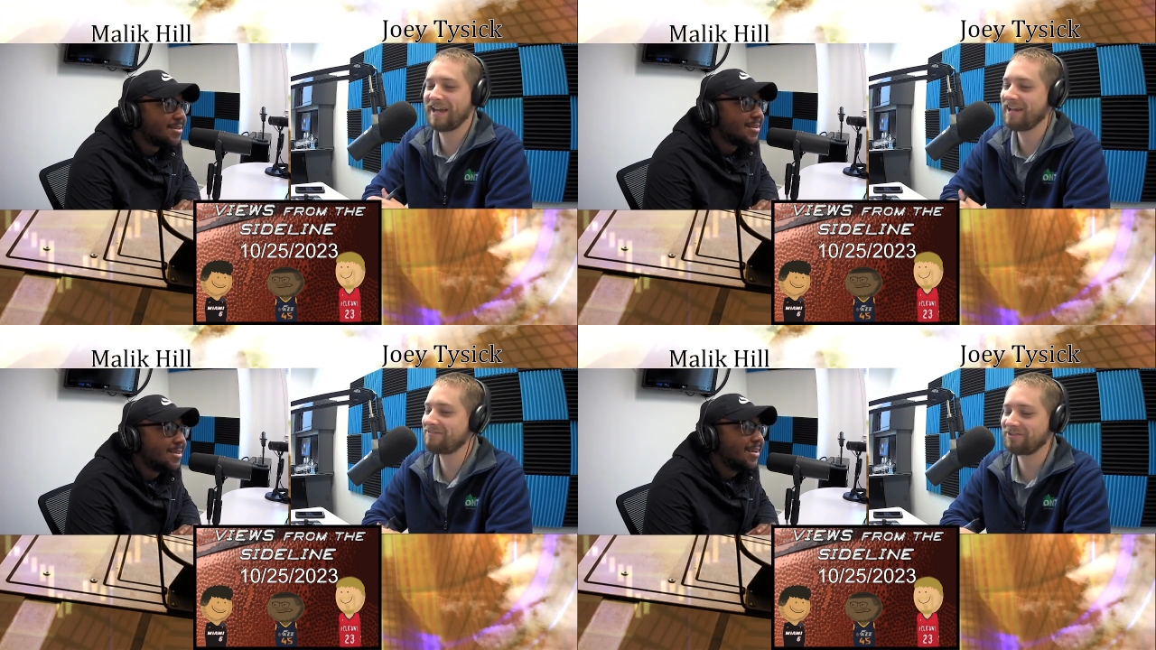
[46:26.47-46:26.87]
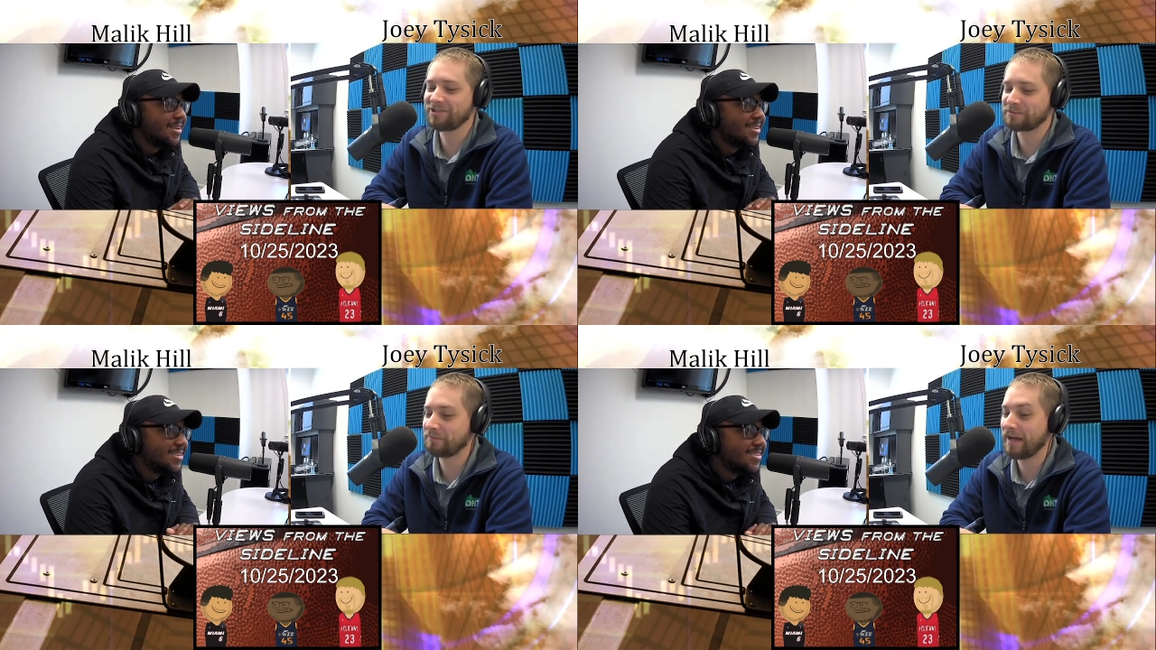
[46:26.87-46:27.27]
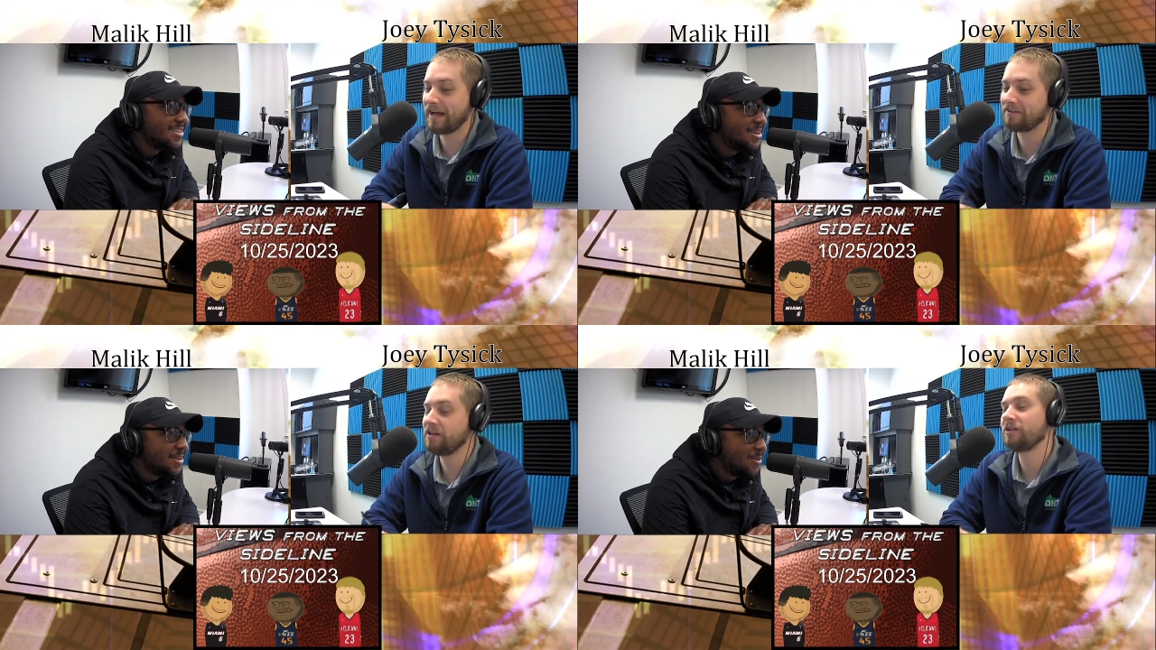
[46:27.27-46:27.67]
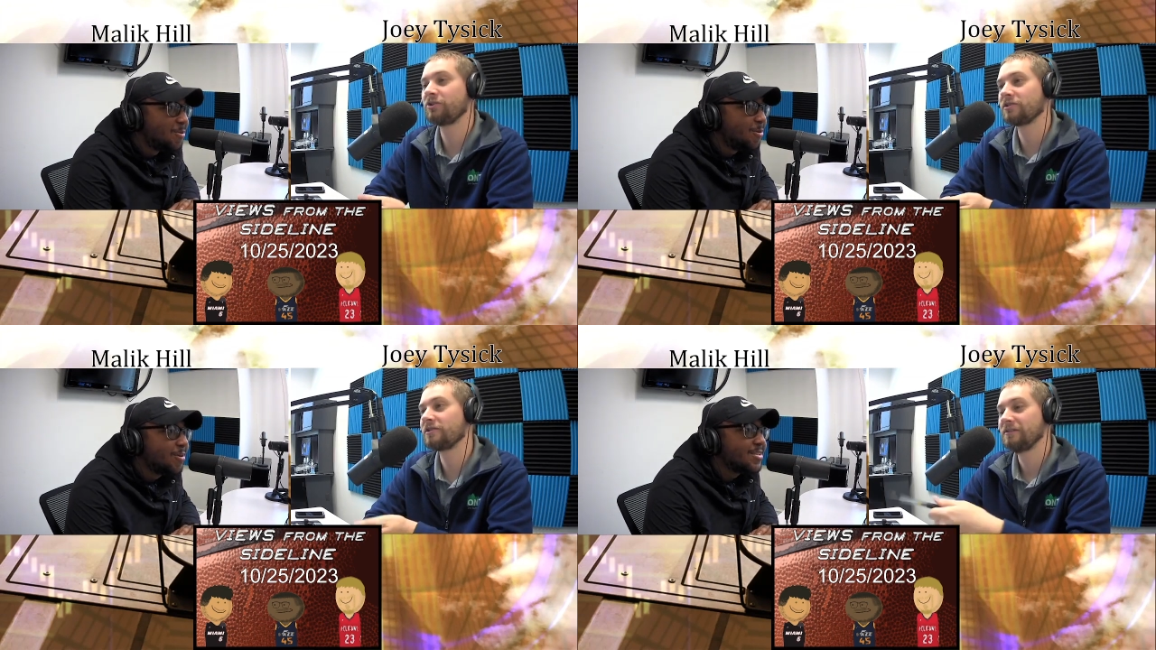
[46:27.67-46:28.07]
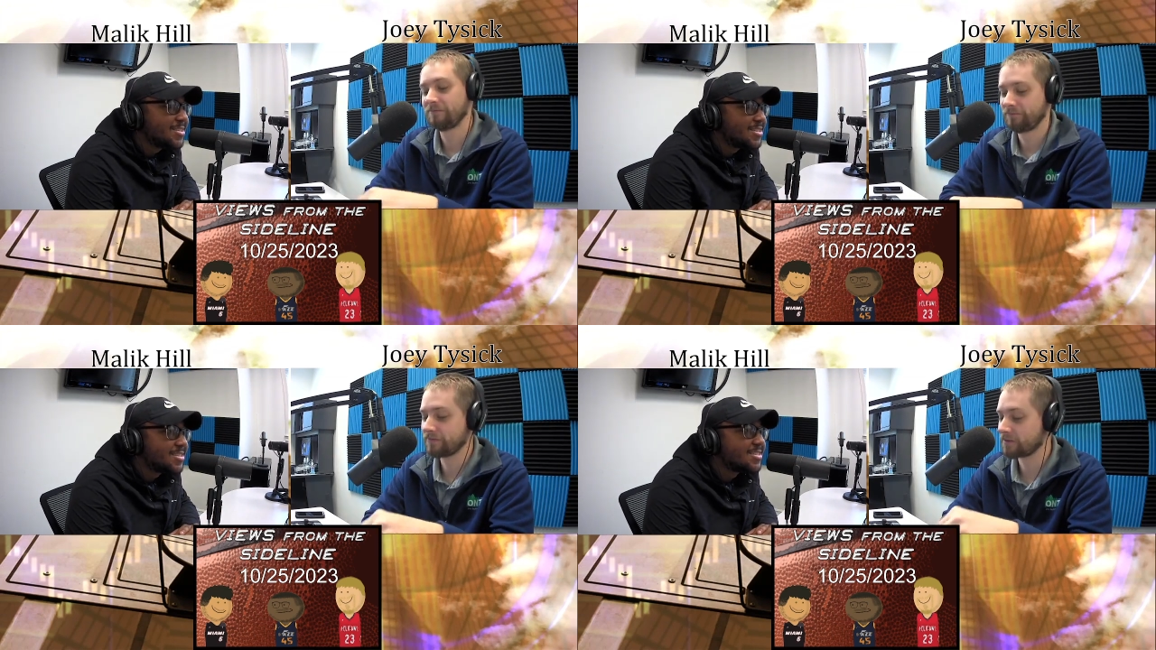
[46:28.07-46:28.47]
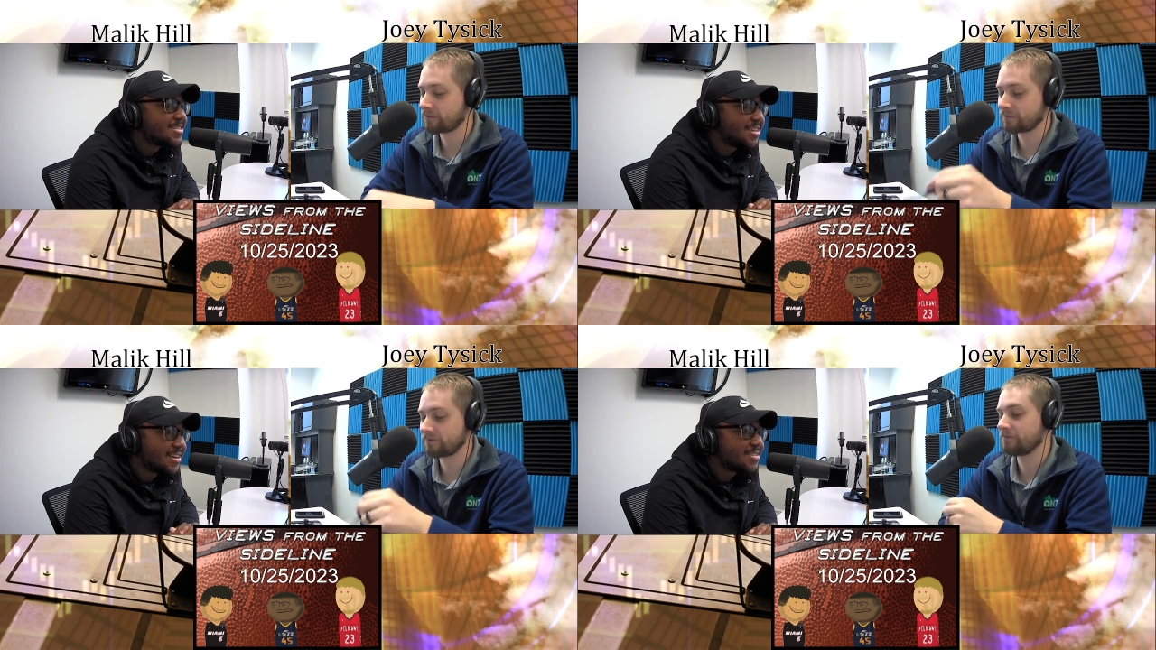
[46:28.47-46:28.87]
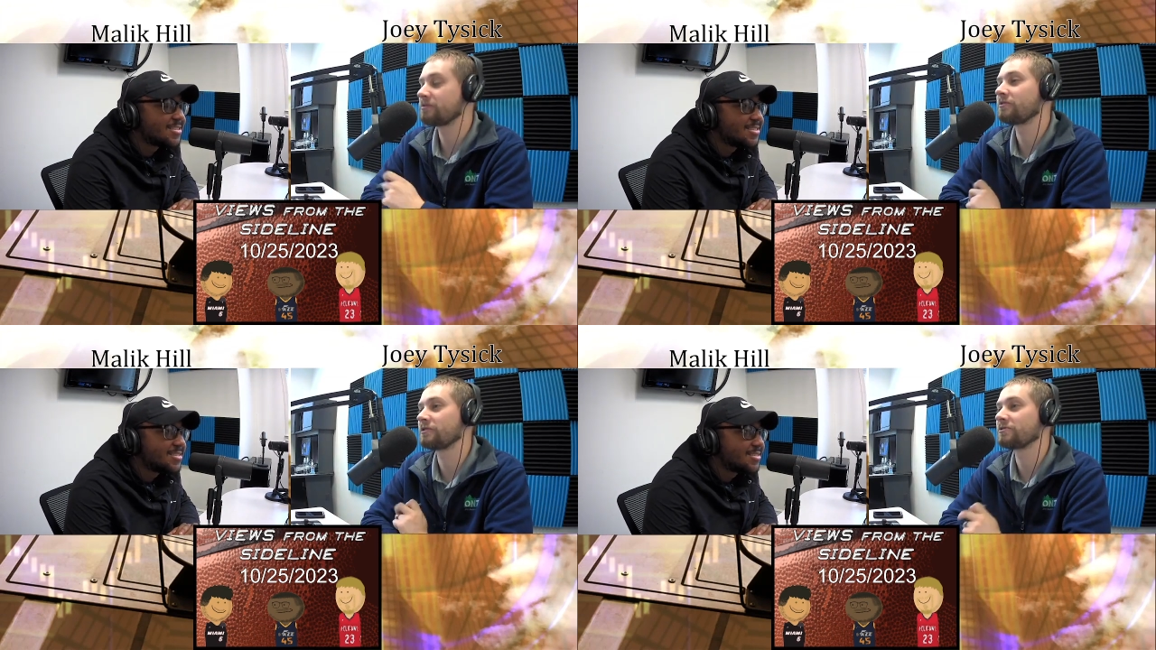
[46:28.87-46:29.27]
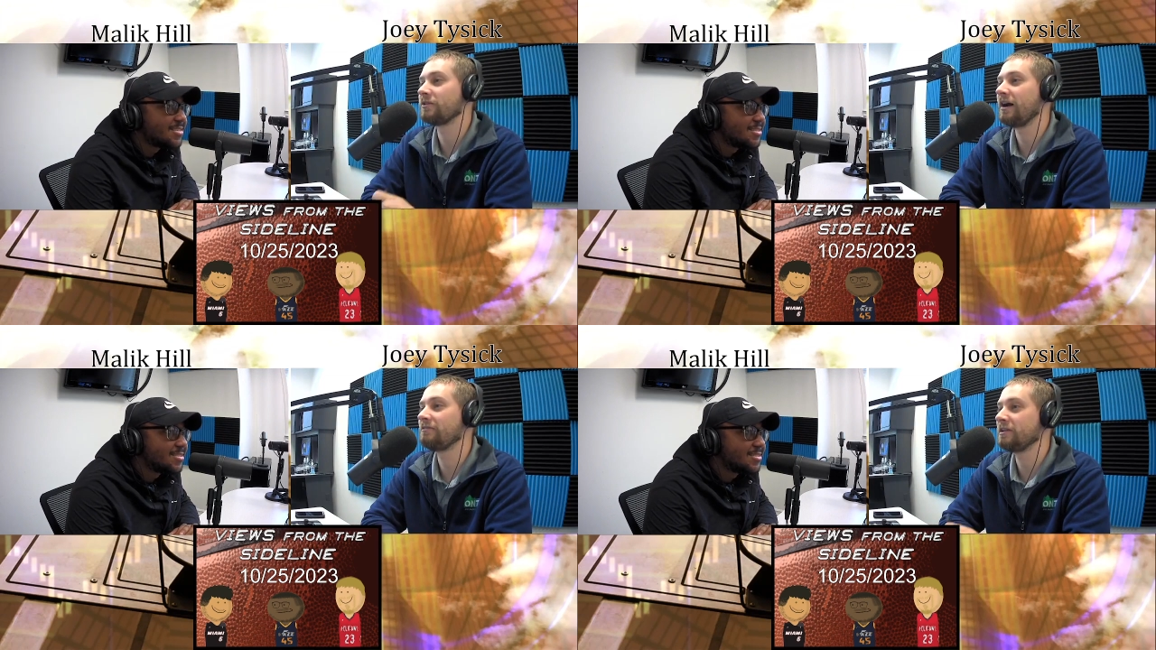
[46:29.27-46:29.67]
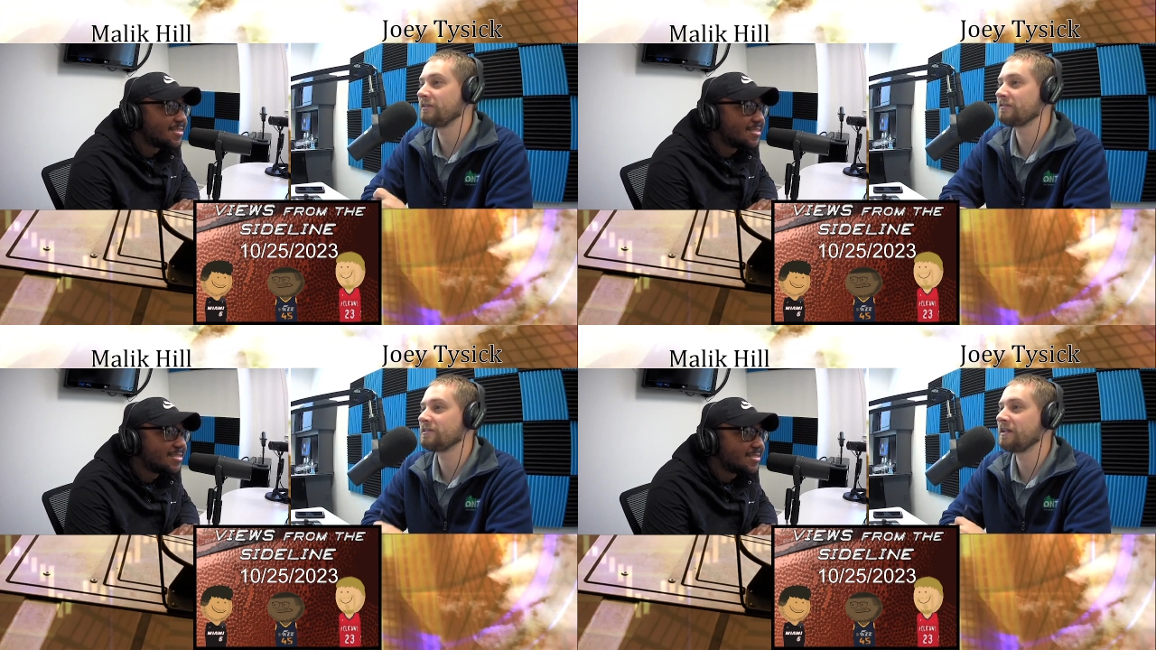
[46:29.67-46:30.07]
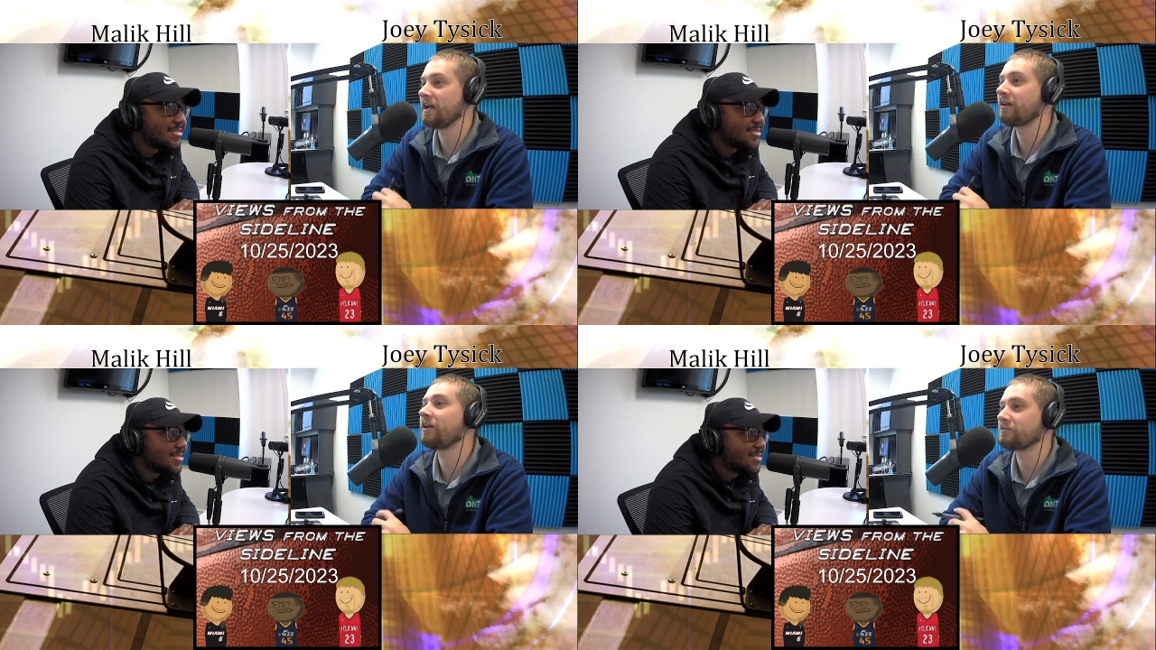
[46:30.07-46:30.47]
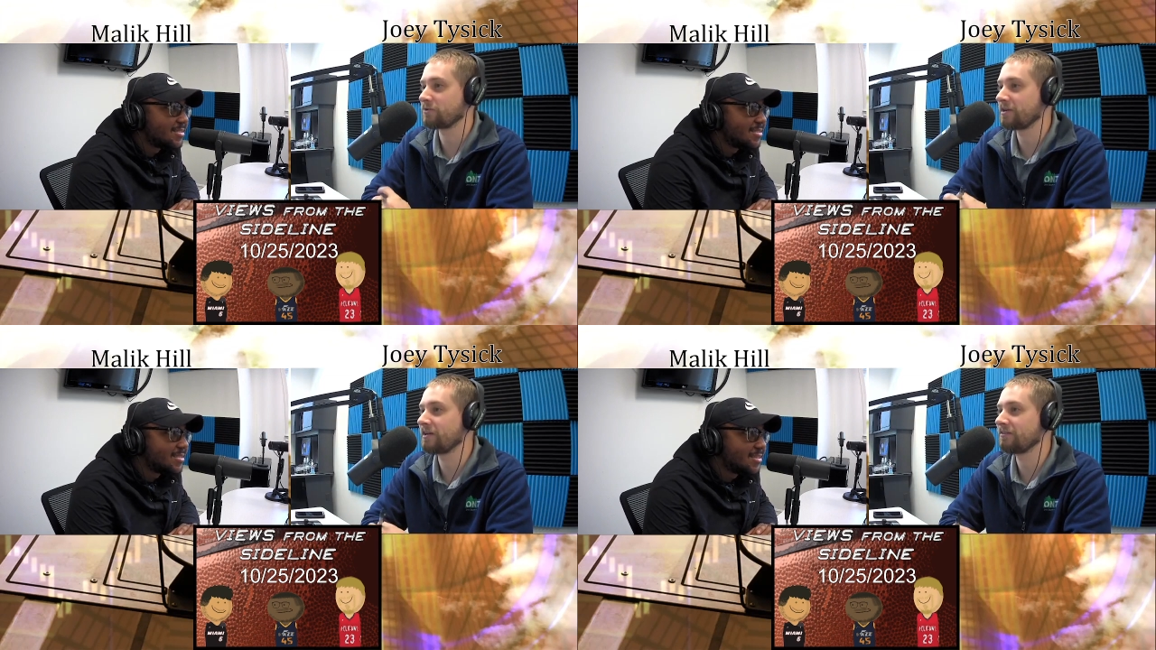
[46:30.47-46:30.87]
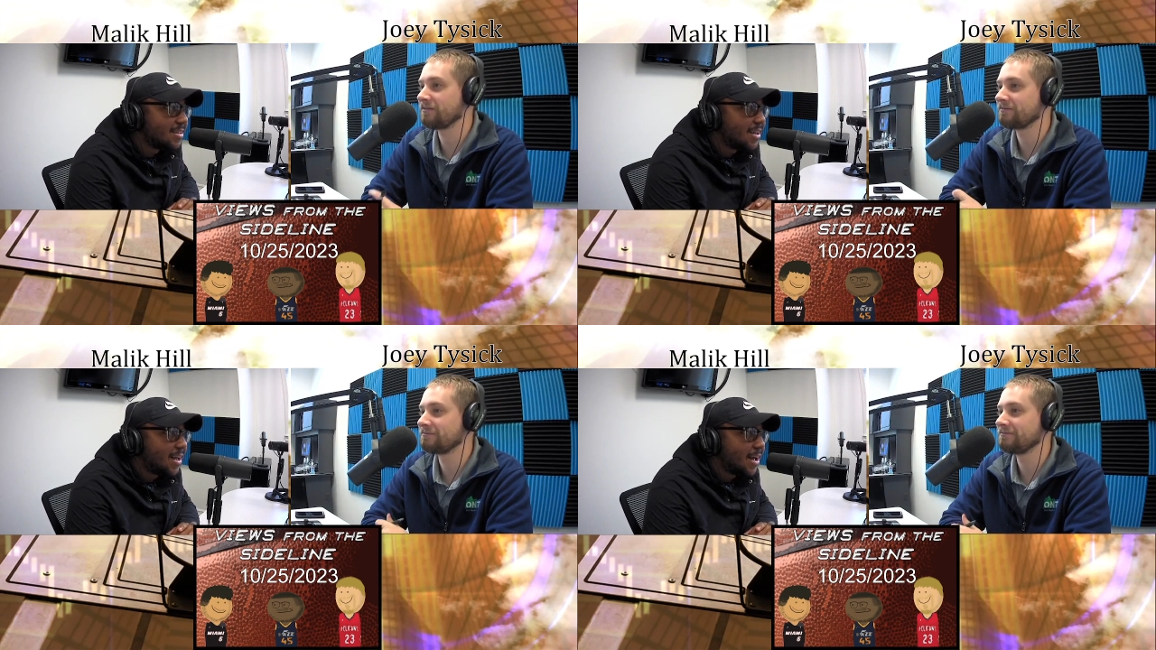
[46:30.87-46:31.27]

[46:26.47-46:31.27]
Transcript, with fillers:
Speaker 1: They've looked bad. New Chris, Orleans sucks. Chris Olave is in the handcuffs right now.